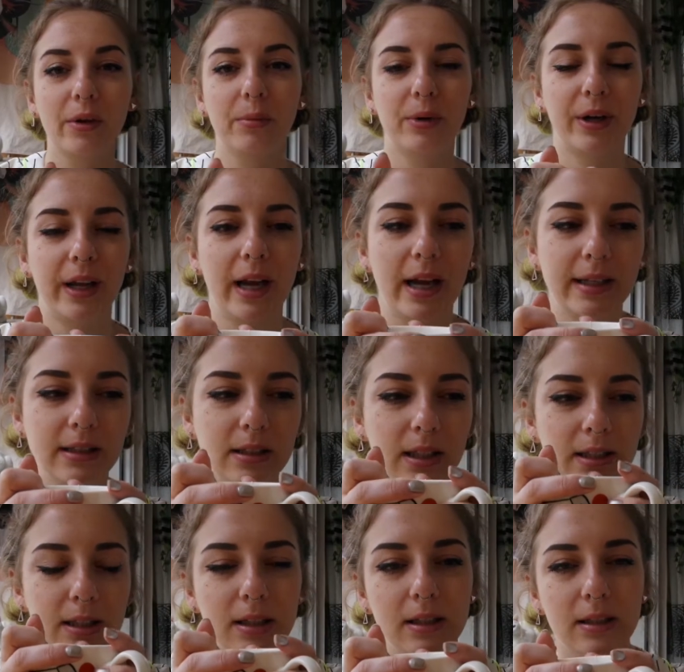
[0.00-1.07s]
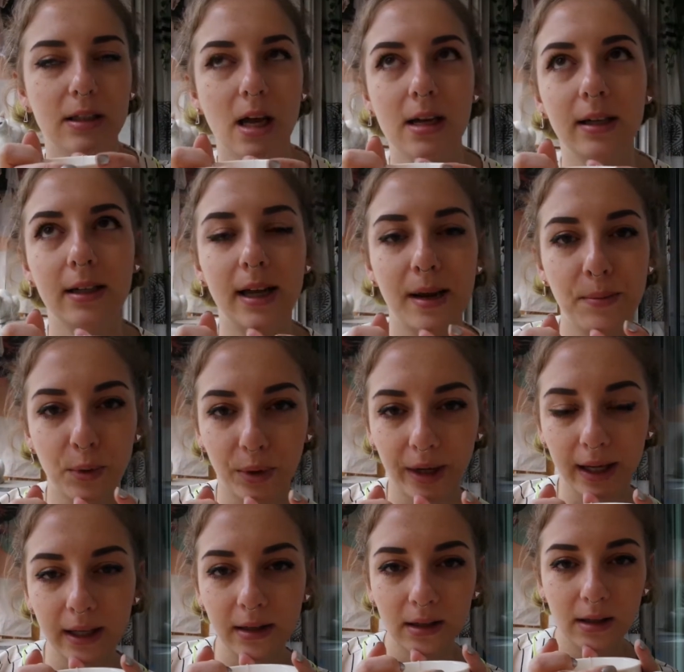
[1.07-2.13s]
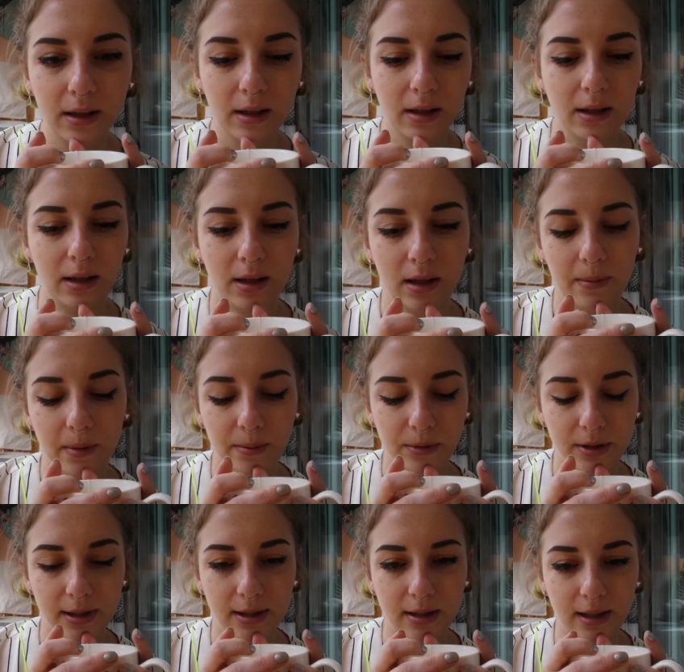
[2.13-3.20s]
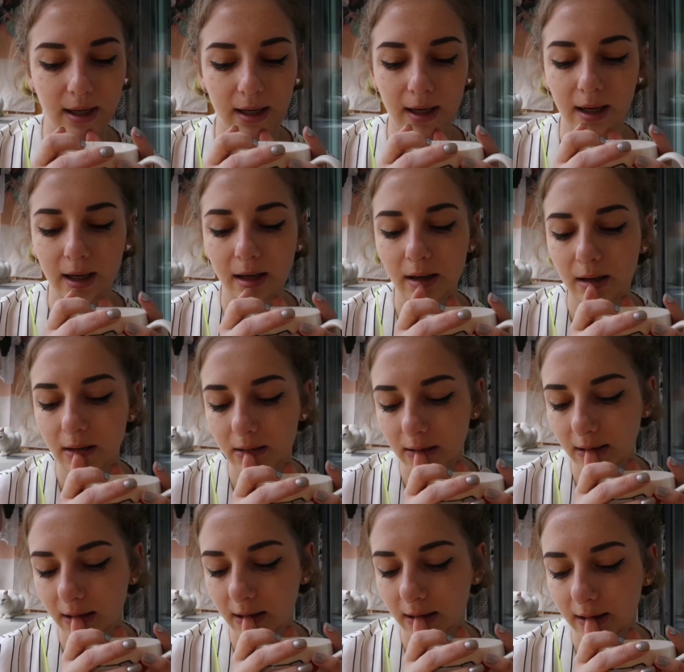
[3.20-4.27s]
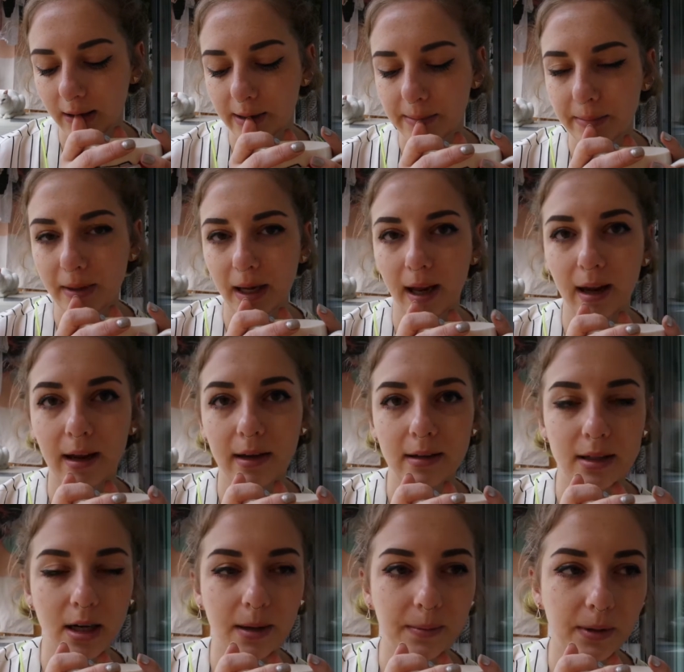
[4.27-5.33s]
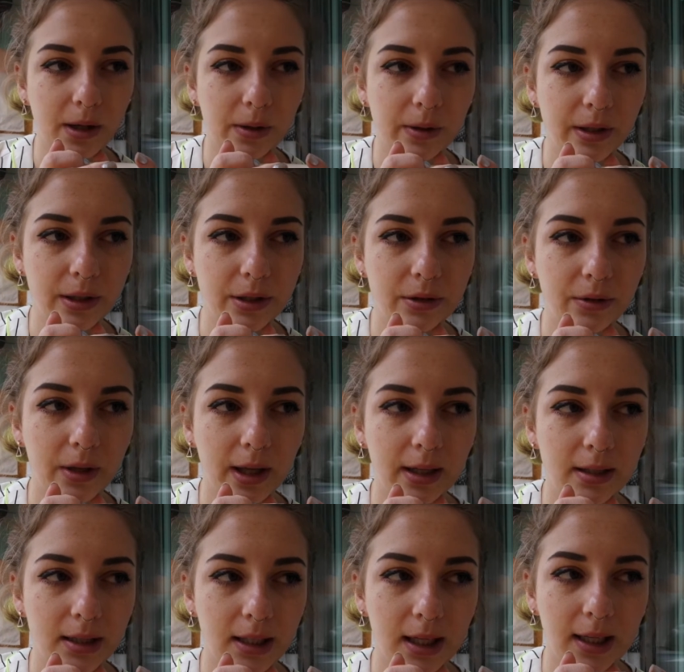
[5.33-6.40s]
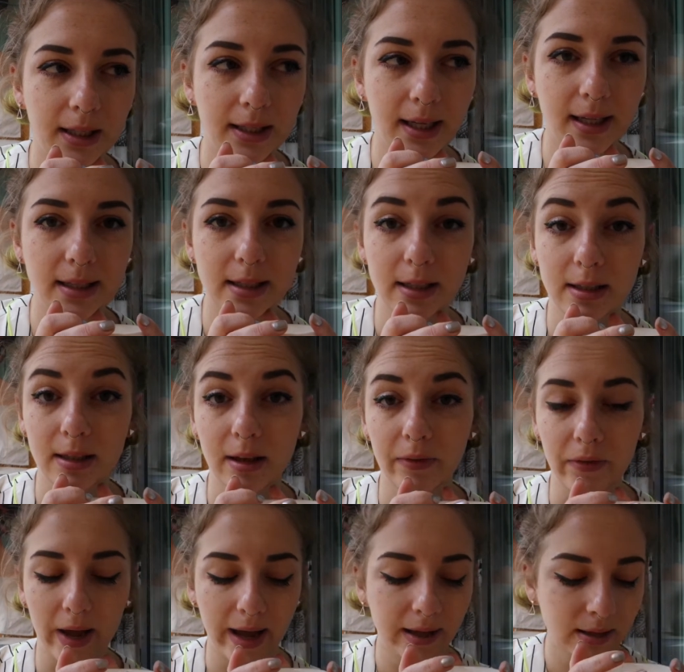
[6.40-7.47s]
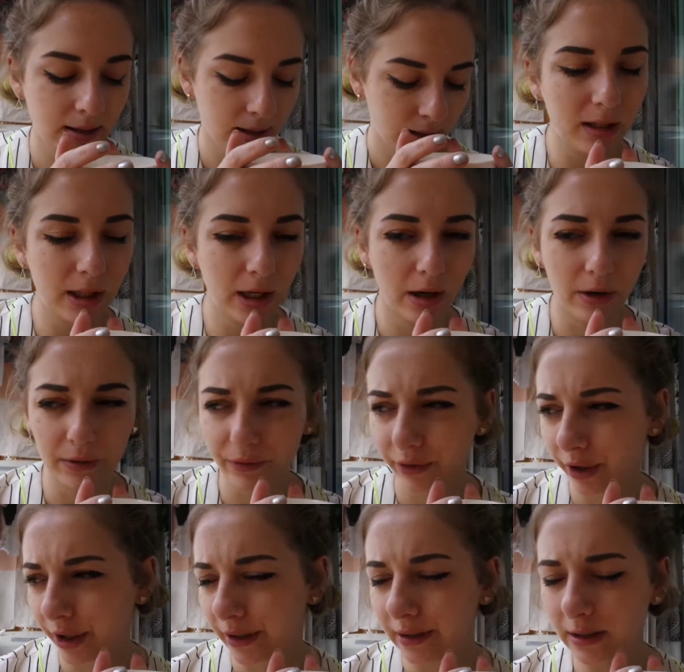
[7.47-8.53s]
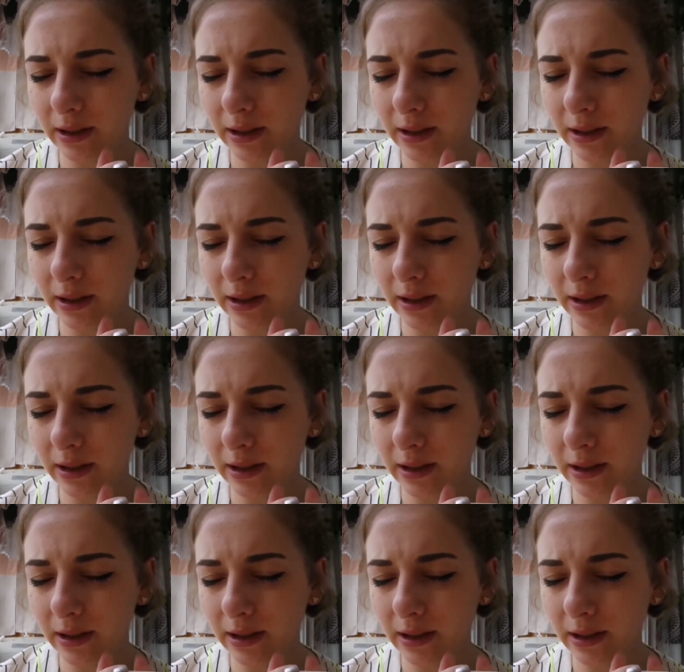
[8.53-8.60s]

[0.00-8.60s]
Good morning, guys. It's Sunday morning. Um, I'm just eating um, and I'm going to then take Daisy to the vet, you know, for,